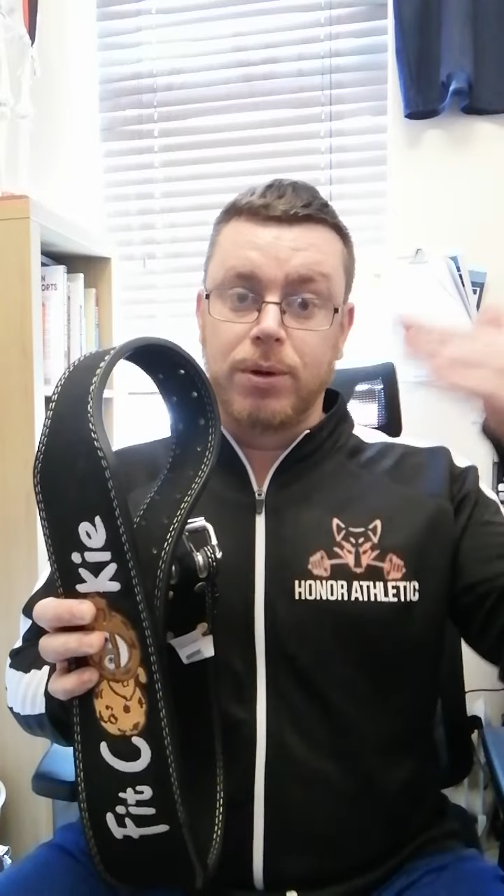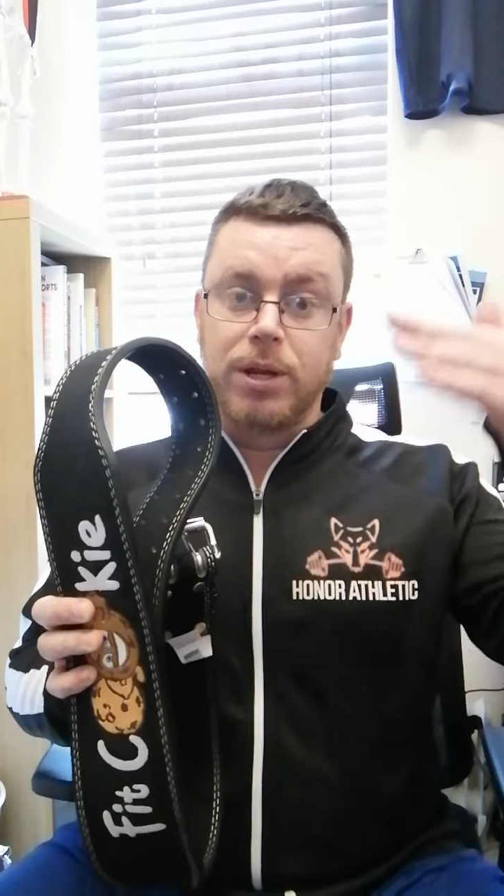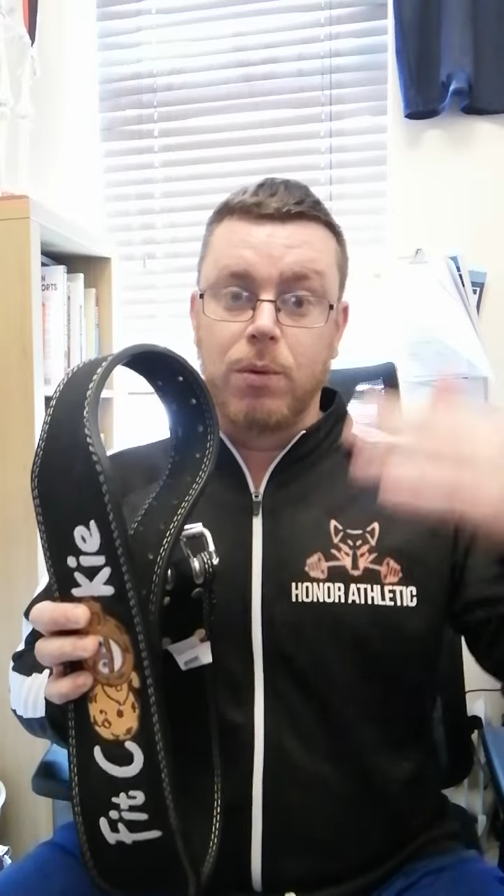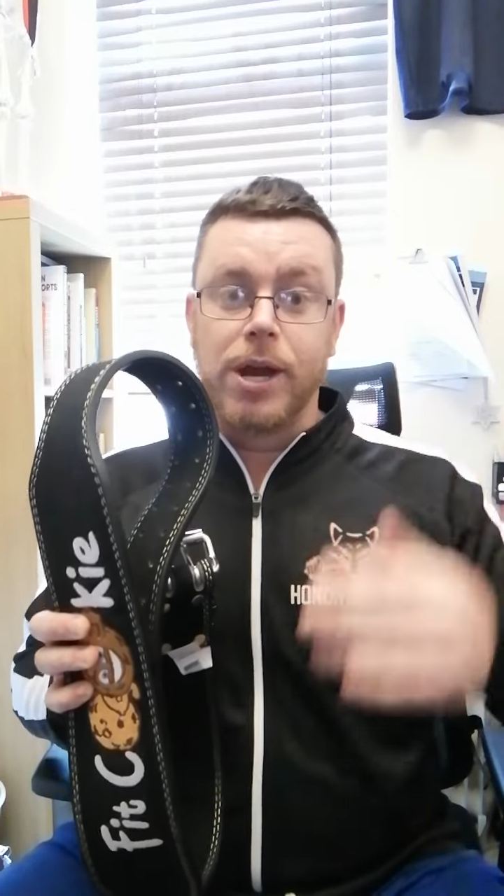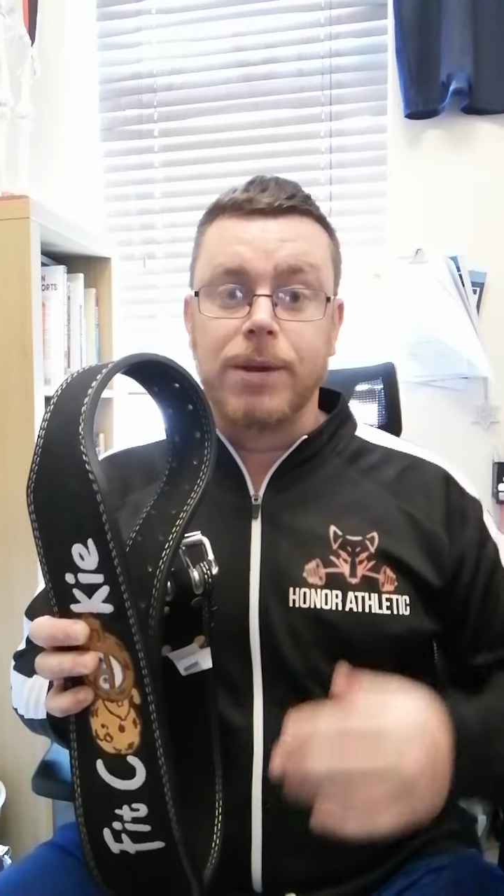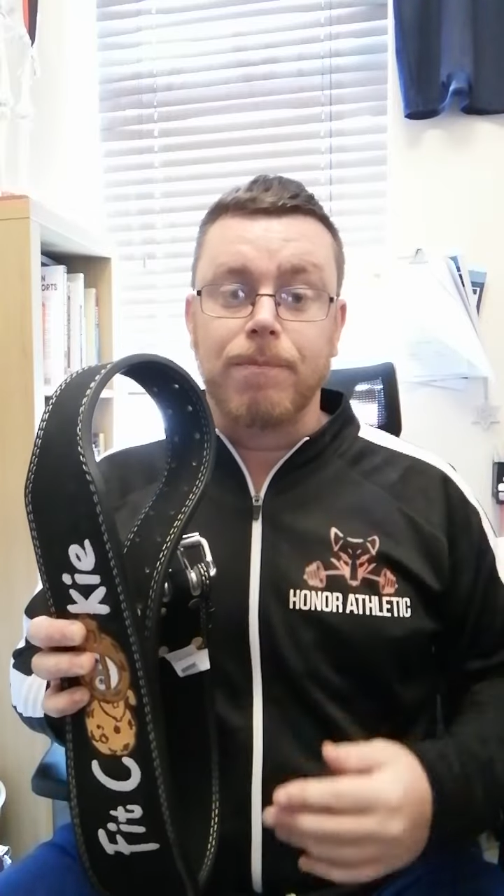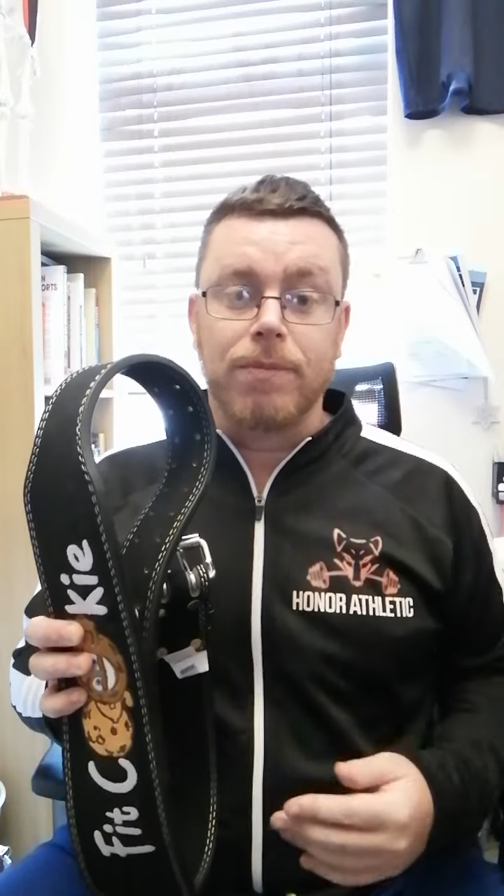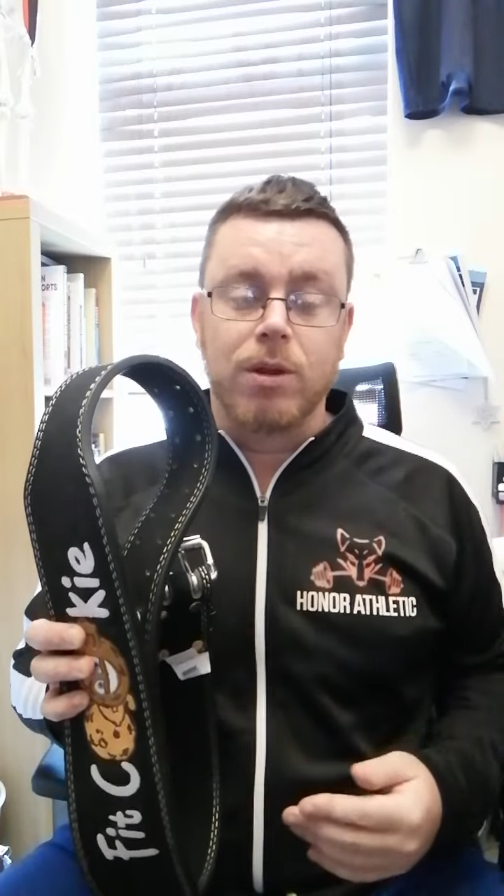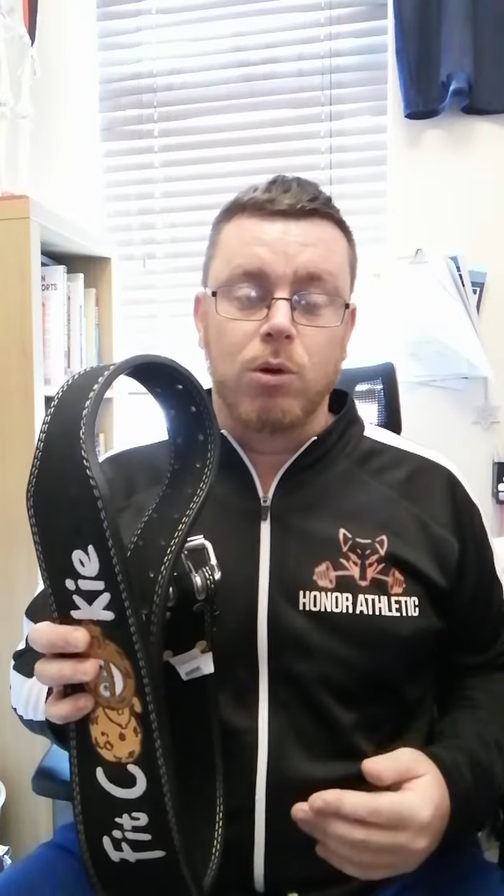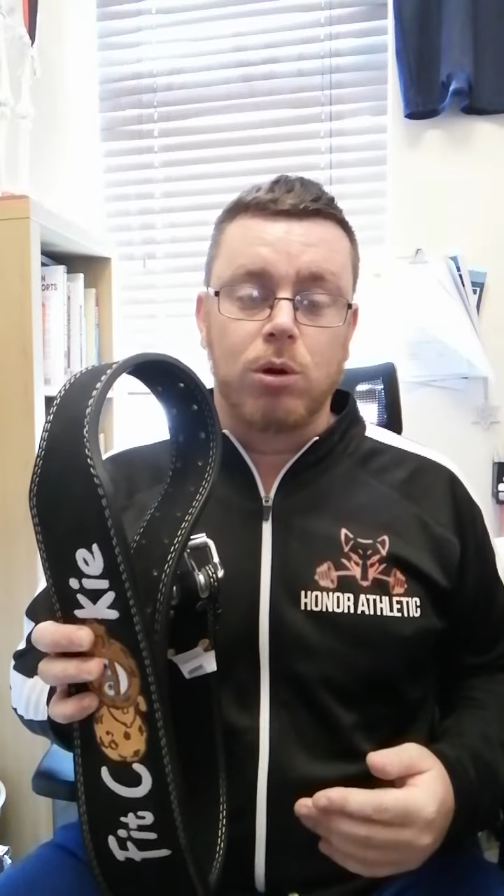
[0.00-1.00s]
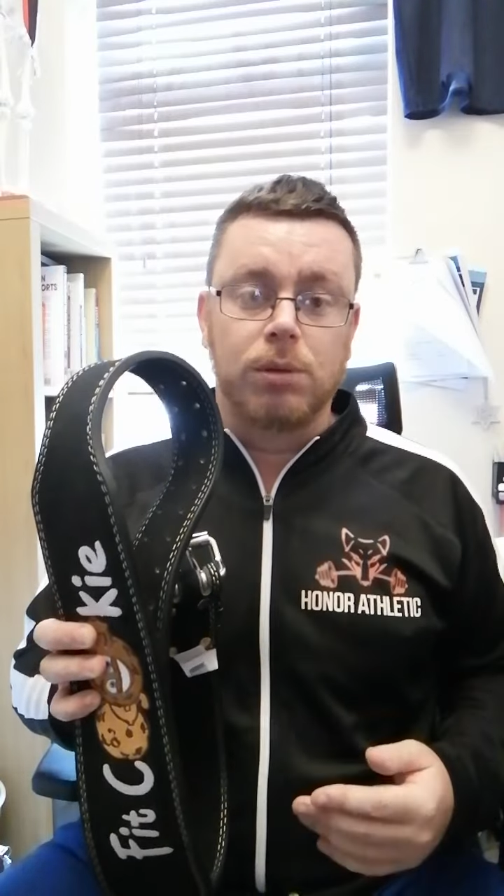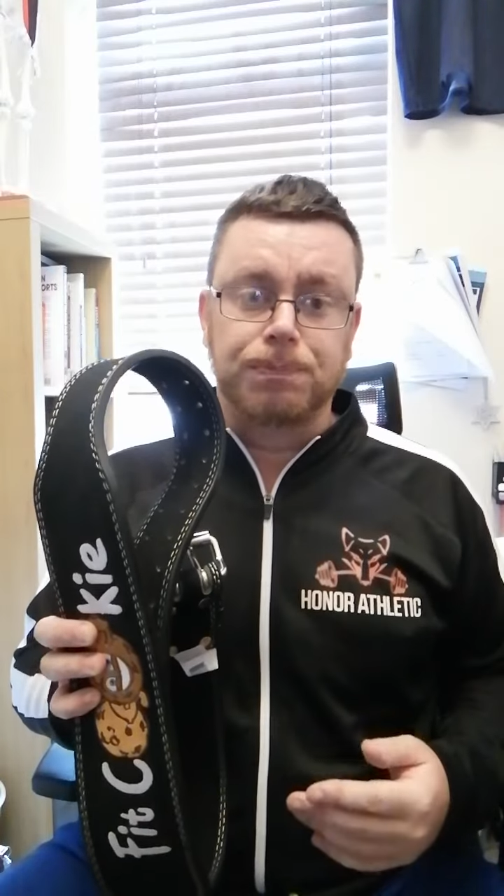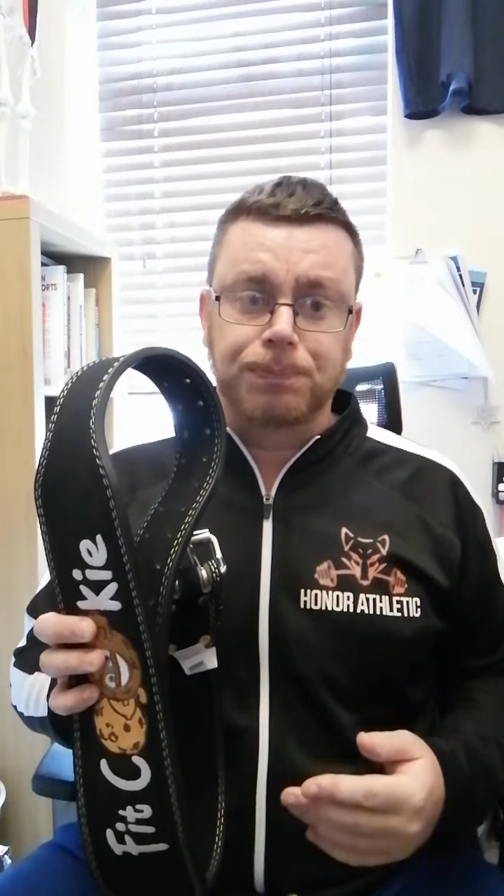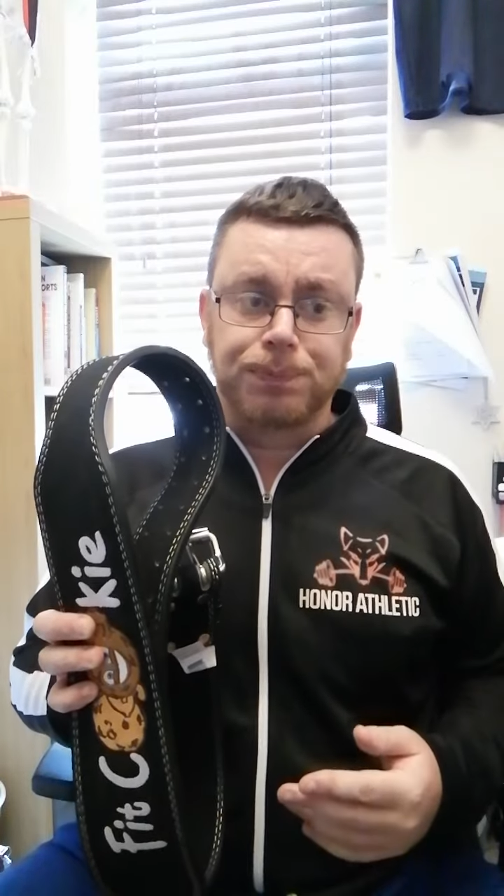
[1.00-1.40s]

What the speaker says: body weight, or